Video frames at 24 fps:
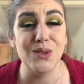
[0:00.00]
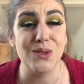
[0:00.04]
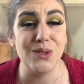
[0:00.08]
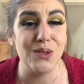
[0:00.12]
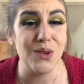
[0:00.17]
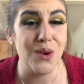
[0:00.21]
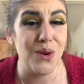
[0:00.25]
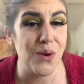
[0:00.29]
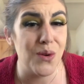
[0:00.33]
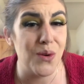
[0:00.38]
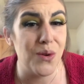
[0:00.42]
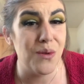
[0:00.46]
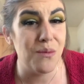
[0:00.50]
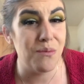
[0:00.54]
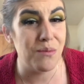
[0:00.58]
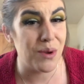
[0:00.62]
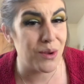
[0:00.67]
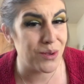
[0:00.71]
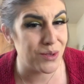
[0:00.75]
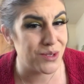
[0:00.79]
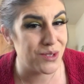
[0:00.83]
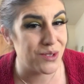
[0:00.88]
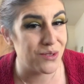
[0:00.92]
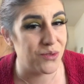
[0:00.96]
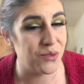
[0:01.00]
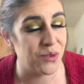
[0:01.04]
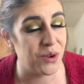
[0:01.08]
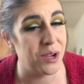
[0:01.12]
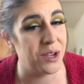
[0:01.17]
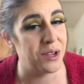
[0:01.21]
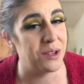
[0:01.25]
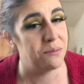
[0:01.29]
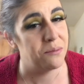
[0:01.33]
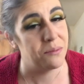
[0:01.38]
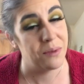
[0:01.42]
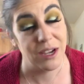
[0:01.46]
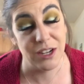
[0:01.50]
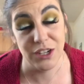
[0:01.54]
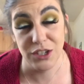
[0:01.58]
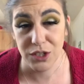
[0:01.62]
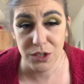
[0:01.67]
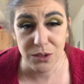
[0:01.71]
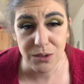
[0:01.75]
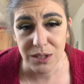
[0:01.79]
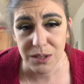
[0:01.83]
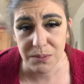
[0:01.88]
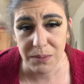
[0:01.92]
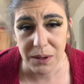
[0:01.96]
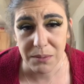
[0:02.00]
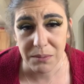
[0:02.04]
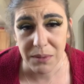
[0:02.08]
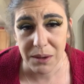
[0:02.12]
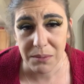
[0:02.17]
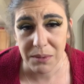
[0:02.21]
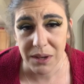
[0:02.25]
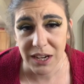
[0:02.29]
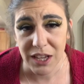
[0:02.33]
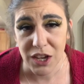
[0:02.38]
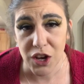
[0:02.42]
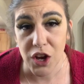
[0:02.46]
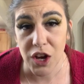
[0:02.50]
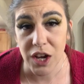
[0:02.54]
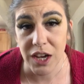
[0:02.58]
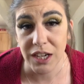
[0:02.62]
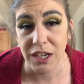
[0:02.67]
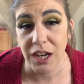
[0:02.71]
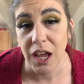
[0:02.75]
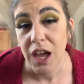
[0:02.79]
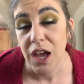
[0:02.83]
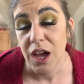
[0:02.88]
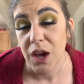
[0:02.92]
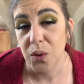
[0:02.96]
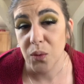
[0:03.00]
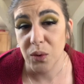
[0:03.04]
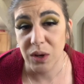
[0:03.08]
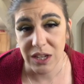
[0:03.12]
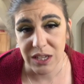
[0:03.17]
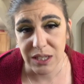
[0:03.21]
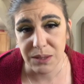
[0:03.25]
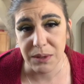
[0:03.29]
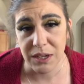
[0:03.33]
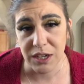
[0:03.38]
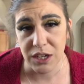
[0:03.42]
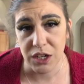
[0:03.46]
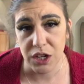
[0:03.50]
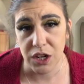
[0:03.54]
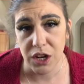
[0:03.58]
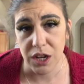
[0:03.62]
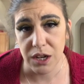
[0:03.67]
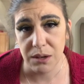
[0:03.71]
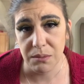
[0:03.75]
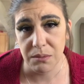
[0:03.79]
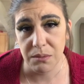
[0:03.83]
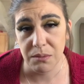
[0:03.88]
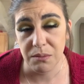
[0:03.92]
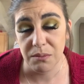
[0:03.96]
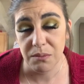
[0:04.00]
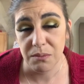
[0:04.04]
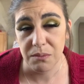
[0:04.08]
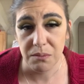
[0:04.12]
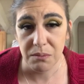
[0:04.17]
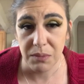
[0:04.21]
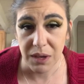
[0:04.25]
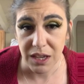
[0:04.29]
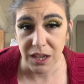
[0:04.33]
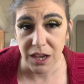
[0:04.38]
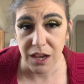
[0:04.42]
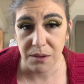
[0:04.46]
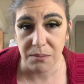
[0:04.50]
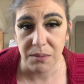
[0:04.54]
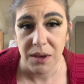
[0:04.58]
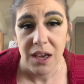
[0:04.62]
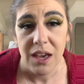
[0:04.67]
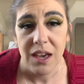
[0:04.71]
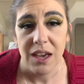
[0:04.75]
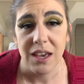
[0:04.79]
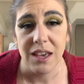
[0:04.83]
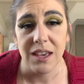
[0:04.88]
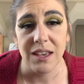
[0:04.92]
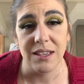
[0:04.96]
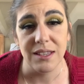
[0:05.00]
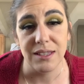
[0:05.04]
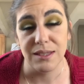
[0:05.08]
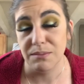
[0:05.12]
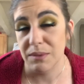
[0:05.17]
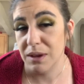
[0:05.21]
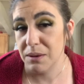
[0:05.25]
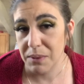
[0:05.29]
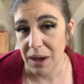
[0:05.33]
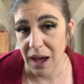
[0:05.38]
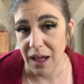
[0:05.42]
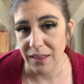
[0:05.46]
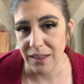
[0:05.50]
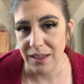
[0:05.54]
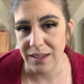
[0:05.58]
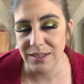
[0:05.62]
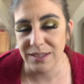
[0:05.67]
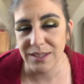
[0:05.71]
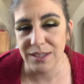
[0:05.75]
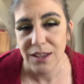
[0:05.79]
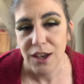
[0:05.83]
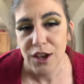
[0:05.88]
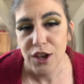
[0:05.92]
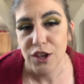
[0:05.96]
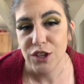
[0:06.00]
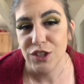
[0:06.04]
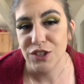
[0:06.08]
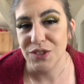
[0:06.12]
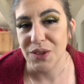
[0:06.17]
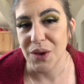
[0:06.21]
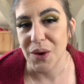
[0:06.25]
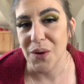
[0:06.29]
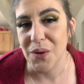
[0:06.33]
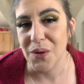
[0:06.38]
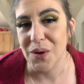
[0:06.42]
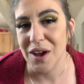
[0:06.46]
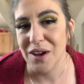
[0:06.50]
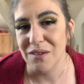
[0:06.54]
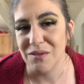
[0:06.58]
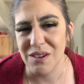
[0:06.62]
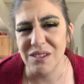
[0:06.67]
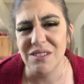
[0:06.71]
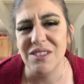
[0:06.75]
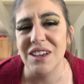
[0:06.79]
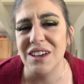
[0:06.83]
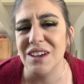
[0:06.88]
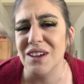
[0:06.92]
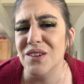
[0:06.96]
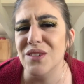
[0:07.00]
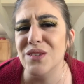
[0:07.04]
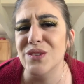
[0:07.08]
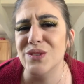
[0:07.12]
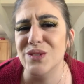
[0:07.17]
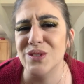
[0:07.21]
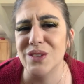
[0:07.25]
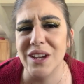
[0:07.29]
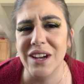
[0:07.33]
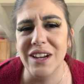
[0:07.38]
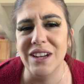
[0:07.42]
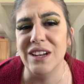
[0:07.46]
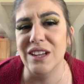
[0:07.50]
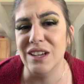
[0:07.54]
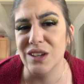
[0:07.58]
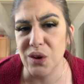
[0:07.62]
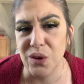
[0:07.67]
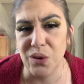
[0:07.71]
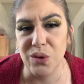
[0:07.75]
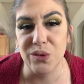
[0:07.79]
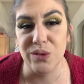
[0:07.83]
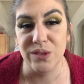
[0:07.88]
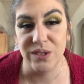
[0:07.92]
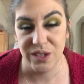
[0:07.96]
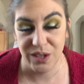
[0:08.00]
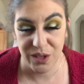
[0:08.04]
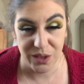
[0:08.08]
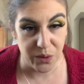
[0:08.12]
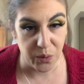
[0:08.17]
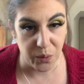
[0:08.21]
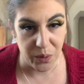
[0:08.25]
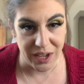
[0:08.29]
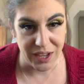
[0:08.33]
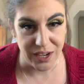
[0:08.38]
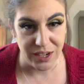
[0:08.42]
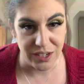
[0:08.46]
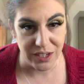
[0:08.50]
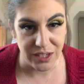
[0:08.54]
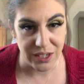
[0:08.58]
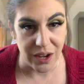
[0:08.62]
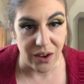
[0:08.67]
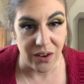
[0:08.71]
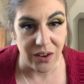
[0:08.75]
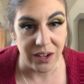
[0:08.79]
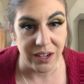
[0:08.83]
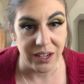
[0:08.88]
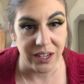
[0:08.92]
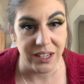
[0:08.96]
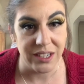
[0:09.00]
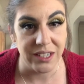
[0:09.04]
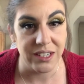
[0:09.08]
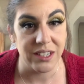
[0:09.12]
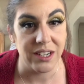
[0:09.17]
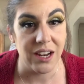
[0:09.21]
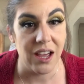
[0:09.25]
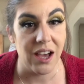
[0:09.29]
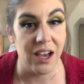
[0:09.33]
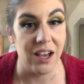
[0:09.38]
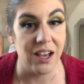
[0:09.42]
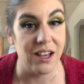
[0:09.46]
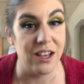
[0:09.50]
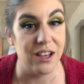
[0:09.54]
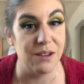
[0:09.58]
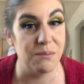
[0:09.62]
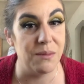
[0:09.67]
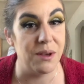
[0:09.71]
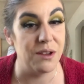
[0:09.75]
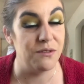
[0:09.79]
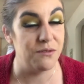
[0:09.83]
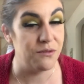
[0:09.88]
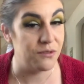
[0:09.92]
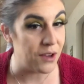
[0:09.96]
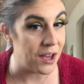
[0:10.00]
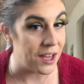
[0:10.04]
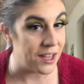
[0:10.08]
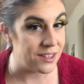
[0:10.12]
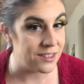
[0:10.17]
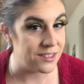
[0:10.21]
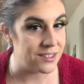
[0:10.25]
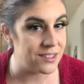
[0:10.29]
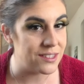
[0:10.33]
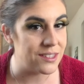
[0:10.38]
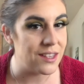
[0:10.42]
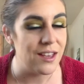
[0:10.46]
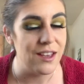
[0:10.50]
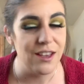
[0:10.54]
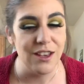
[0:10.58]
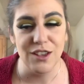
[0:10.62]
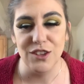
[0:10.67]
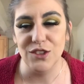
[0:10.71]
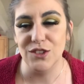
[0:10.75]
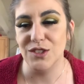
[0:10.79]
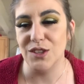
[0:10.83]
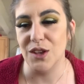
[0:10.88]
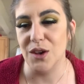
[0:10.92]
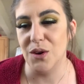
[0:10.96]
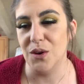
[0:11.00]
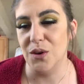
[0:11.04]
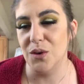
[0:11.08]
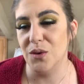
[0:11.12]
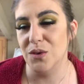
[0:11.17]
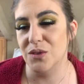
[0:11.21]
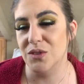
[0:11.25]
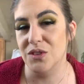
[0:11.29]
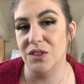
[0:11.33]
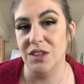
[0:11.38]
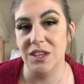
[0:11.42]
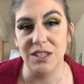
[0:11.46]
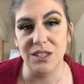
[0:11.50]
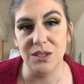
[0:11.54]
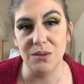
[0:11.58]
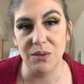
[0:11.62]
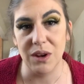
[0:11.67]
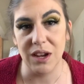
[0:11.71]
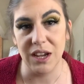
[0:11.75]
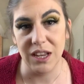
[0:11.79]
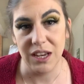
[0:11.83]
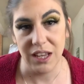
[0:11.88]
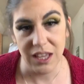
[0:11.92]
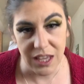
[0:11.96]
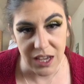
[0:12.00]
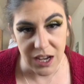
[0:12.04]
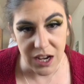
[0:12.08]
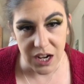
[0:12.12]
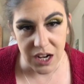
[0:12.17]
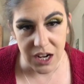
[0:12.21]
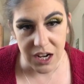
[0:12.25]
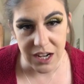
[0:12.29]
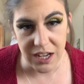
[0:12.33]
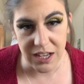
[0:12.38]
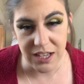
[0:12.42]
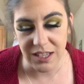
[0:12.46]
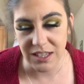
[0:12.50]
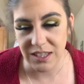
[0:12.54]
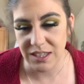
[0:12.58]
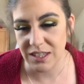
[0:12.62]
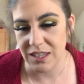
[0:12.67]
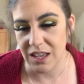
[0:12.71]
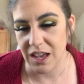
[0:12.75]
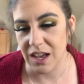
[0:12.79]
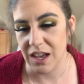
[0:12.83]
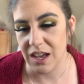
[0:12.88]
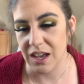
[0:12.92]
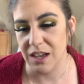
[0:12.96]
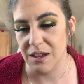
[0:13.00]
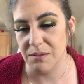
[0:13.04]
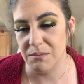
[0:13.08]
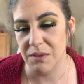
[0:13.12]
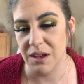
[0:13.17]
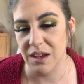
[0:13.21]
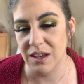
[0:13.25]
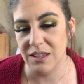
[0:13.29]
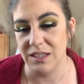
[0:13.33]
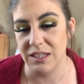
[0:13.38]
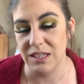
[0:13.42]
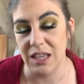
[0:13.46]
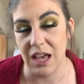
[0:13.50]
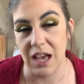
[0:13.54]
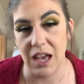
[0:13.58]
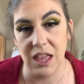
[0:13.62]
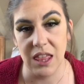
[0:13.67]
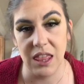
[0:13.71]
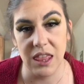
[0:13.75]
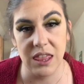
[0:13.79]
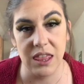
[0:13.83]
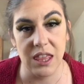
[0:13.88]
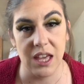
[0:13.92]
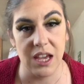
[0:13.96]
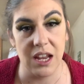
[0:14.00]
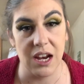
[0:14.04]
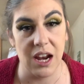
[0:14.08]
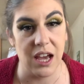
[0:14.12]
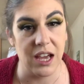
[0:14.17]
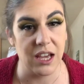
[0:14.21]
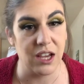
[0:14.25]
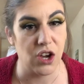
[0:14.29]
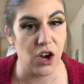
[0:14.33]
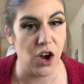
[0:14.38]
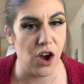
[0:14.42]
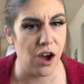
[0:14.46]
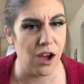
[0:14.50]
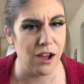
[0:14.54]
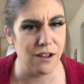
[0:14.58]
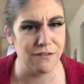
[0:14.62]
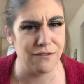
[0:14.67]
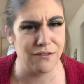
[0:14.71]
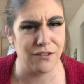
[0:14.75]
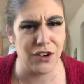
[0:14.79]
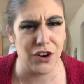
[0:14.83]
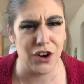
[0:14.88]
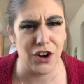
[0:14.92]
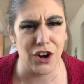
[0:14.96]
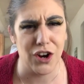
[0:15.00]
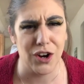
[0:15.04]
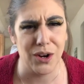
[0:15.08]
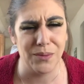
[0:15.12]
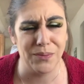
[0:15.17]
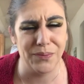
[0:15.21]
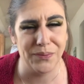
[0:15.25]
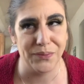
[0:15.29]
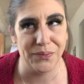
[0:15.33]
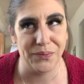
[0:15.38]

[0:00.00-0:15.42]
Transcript: So most of what I do spend my money on when I spend it on makeup is my palettes. So everything else kind of goes to the wind on funds. So this right here is a set that I got for,